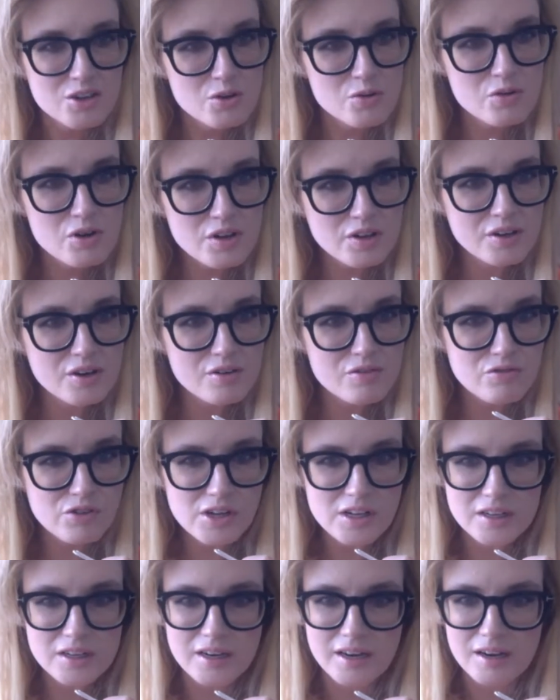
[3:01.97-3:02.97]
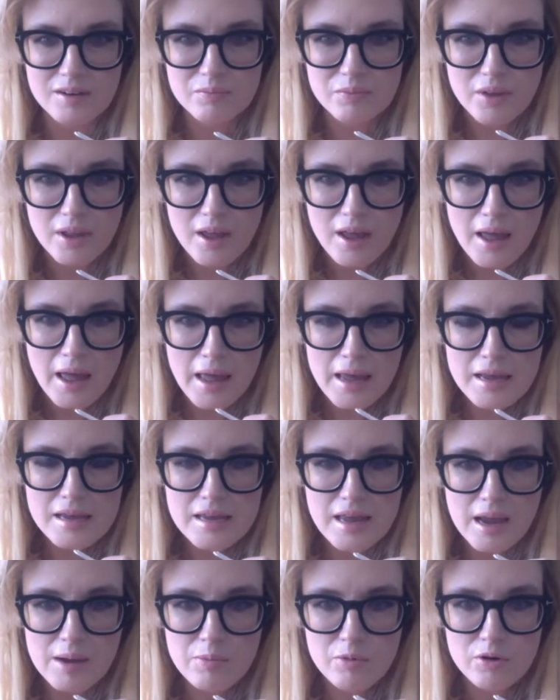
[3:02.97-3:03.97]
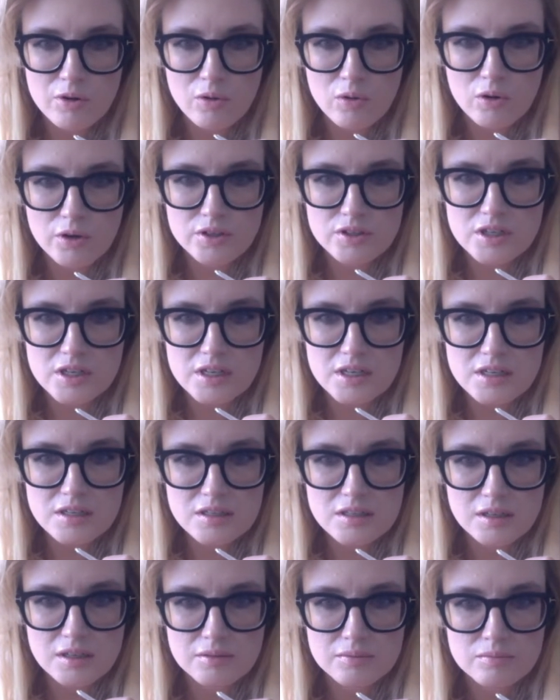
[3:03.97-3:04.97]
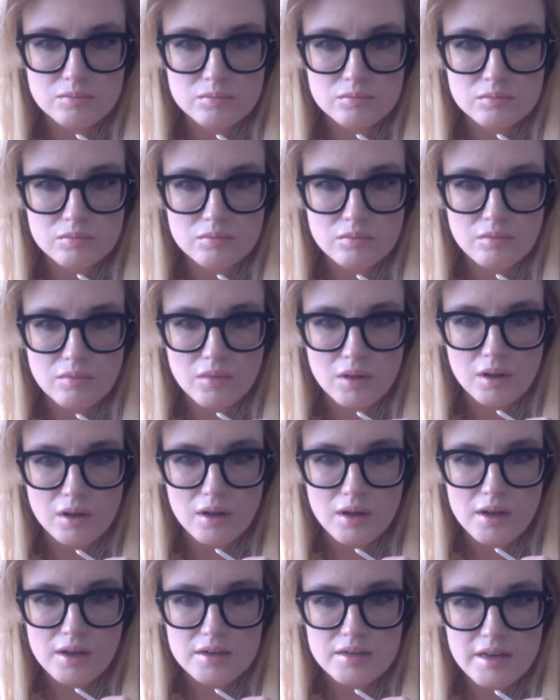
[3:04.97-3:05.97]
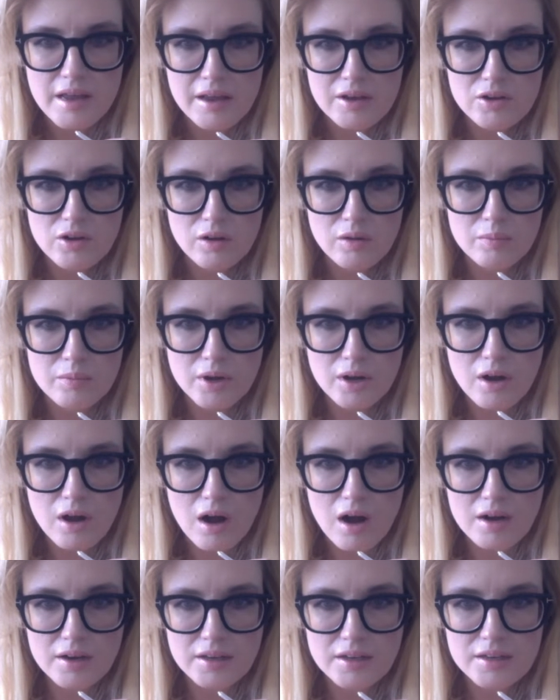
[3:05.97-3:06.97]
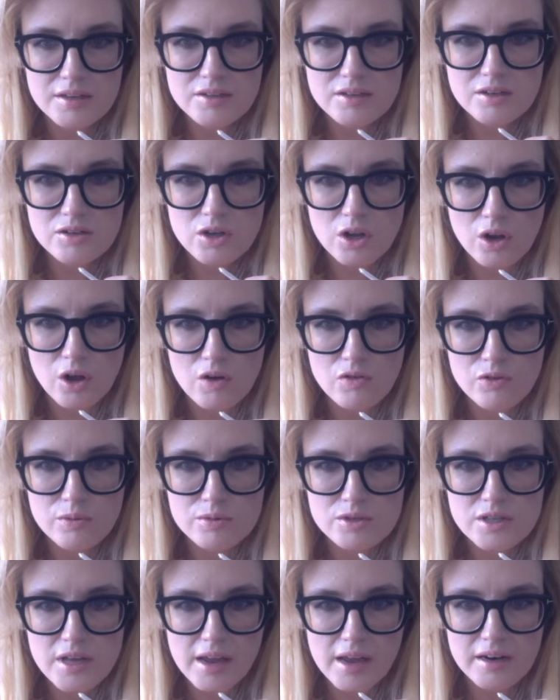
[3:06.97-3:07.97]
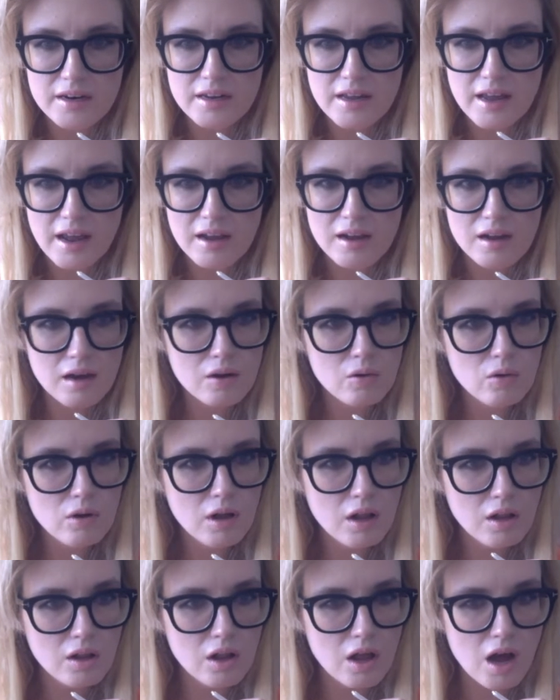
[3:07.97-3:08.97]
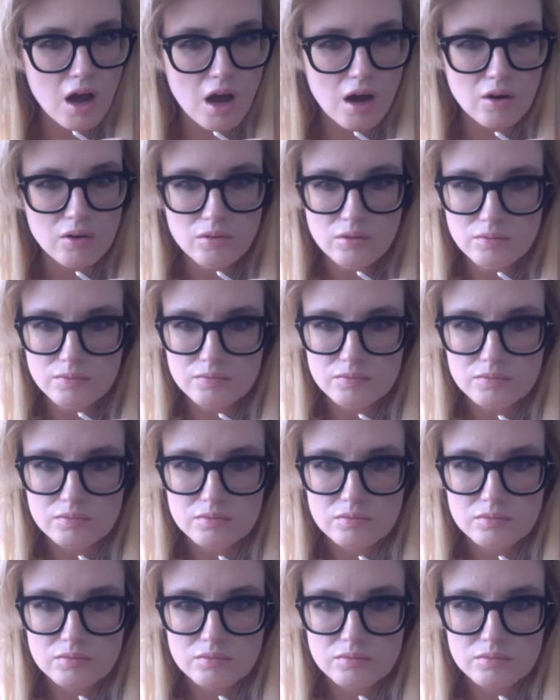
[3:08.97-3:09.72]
You really are feeling it. Hey, Gabriel Ortiz. Daniel McConkey says, hello from San Diego. Hello.